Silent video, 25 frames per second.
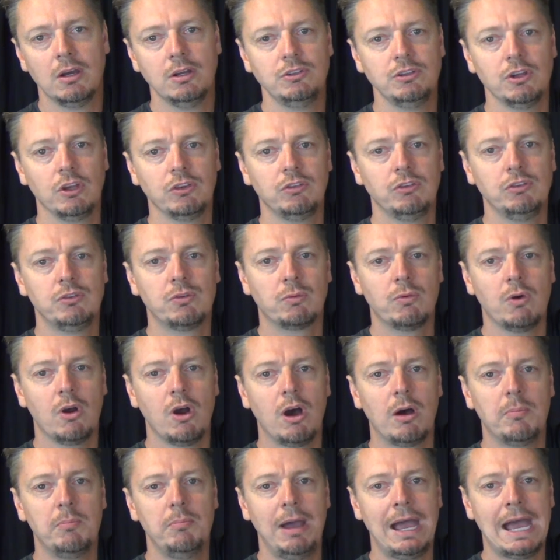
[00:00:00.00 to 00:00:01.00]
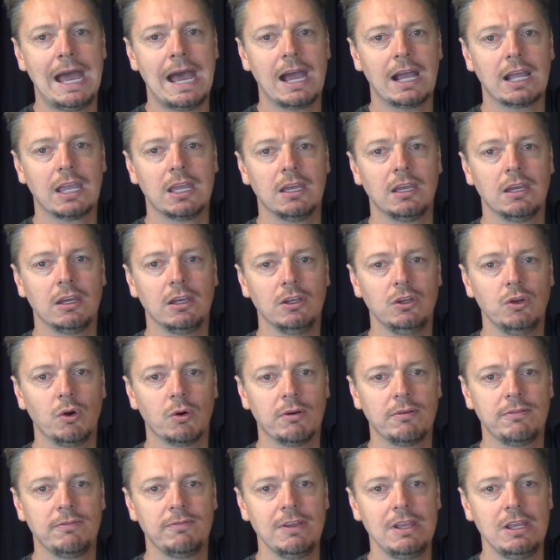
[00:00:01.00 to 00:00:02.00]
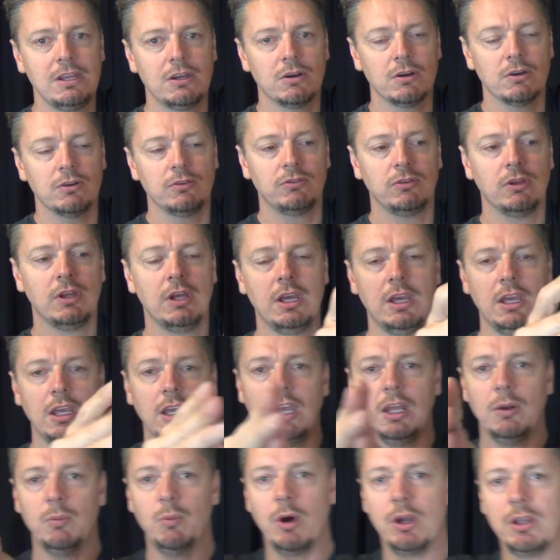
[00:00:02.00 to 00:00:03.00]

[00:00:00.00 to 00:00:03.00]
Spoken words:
just draw back your fingers. And